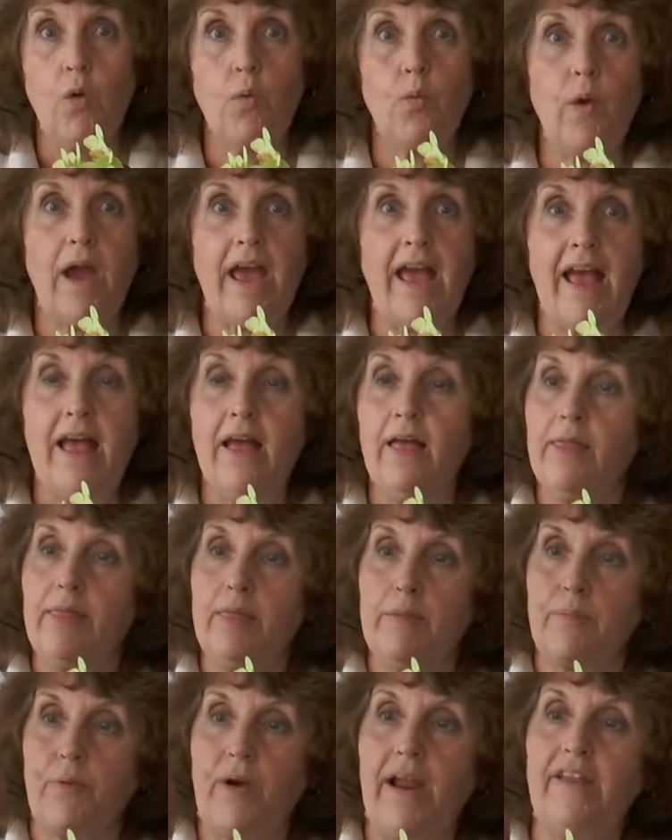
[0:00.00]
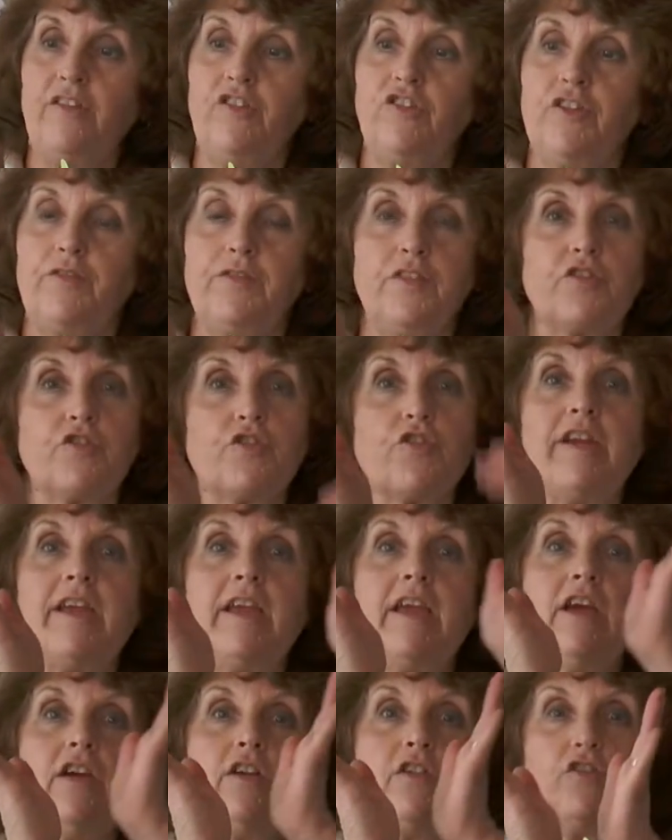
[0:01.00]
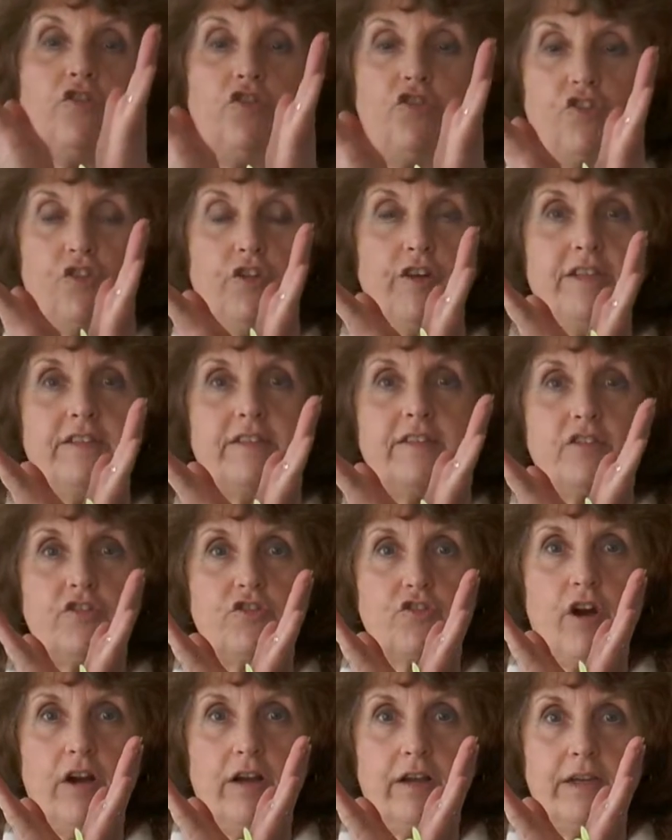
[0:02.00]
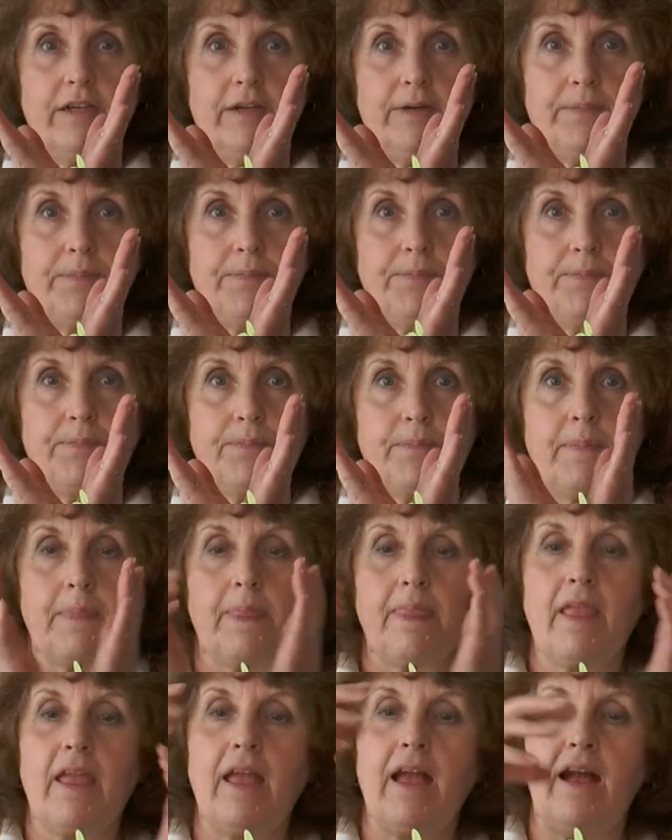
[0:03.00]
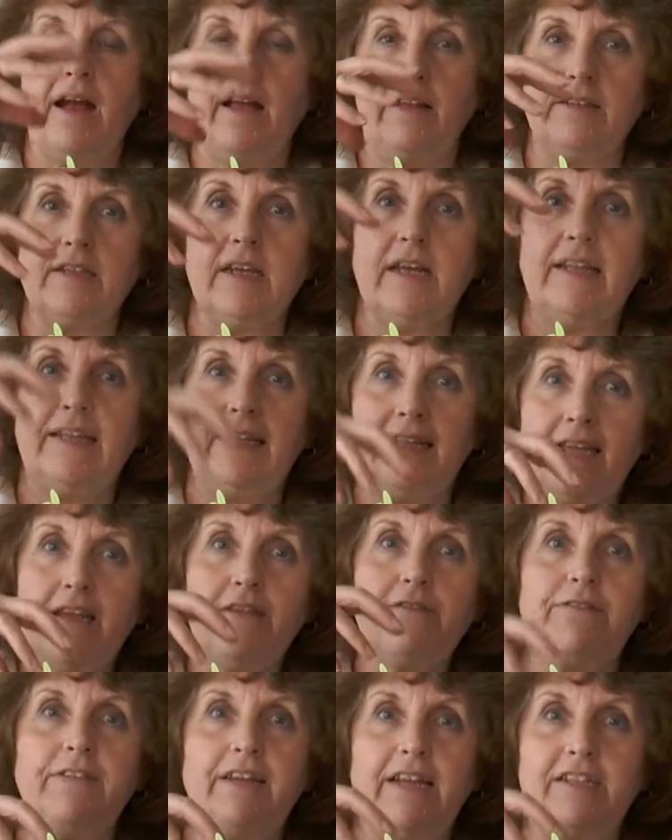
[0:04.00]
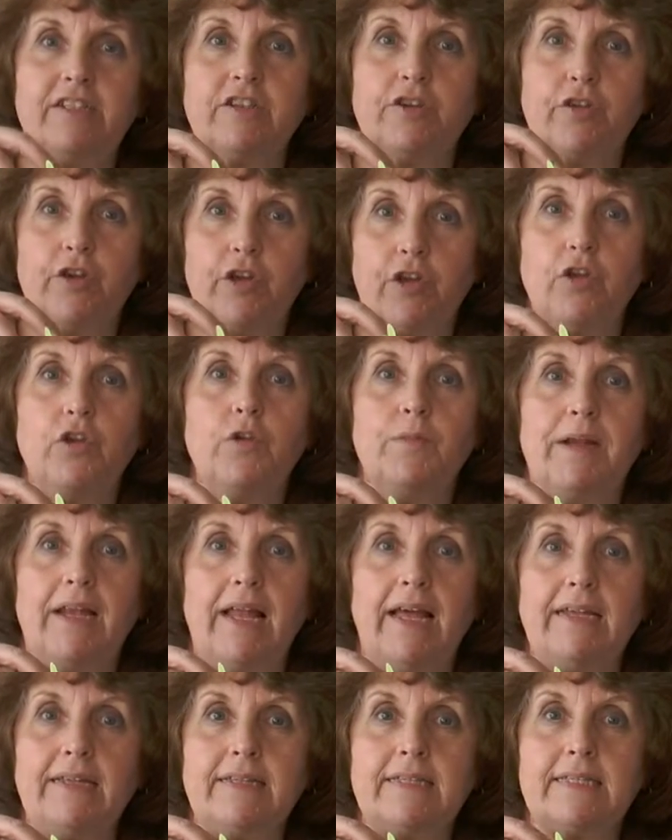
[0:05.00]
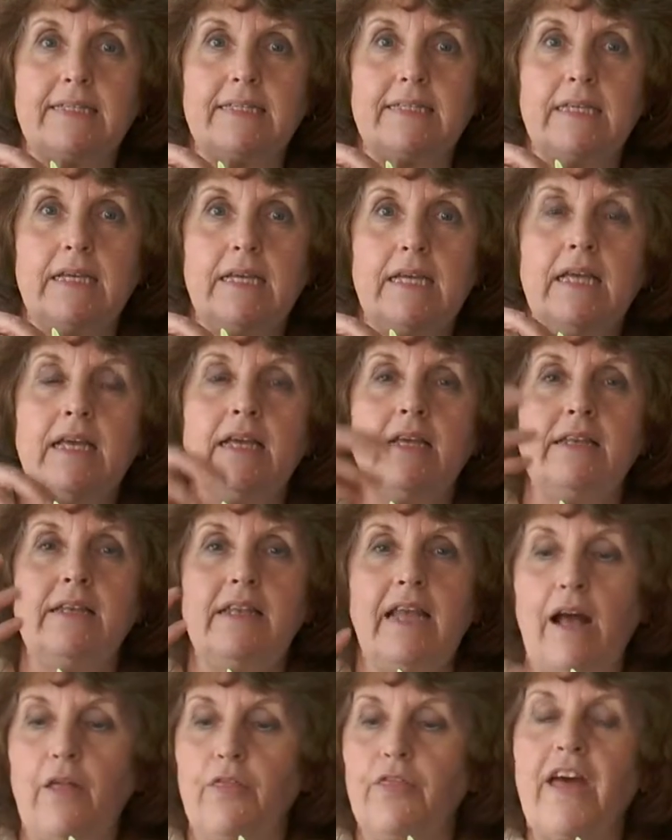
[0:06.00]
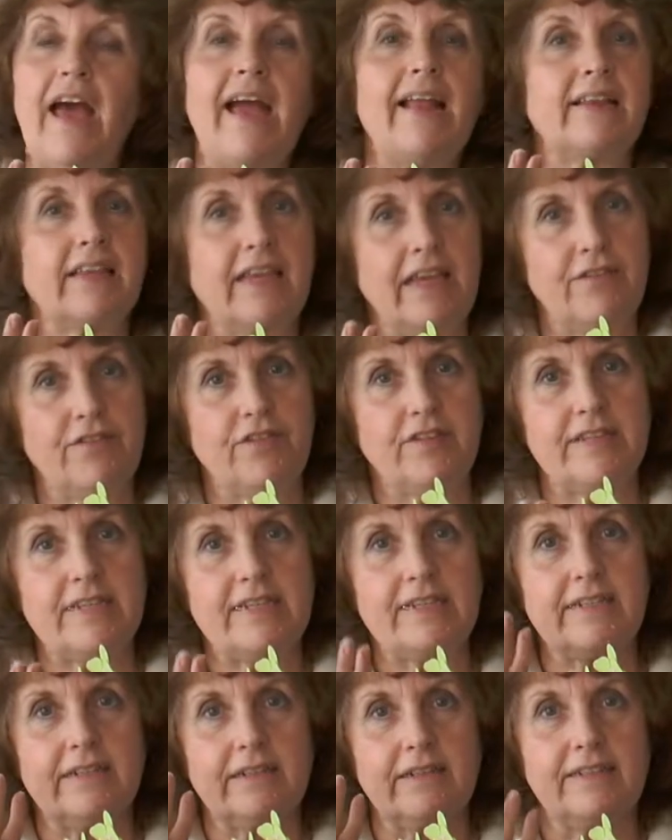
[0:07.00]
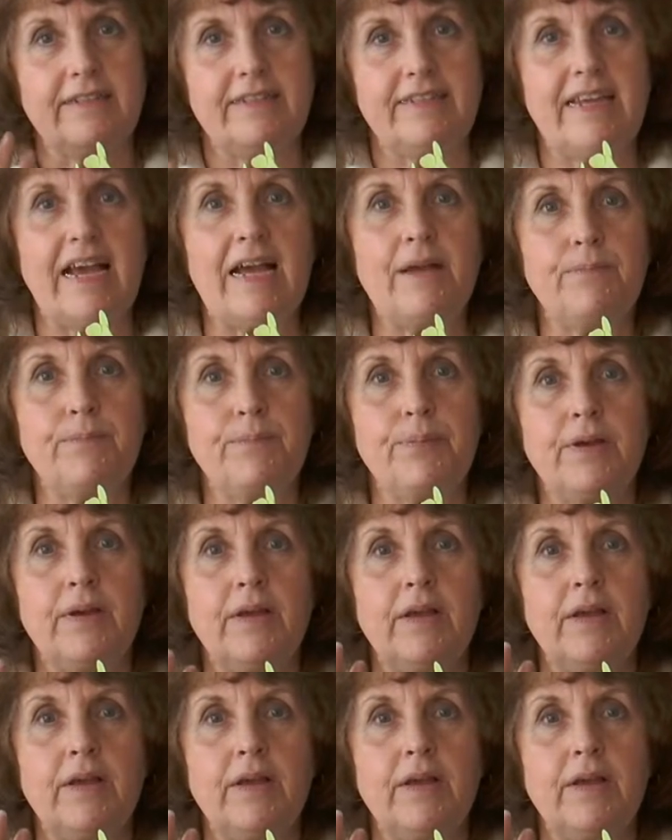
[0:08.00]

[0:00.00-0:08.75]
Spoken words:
where the branch of the tree joins the trunk and leaf litter accumulates. Now that gives it a damp,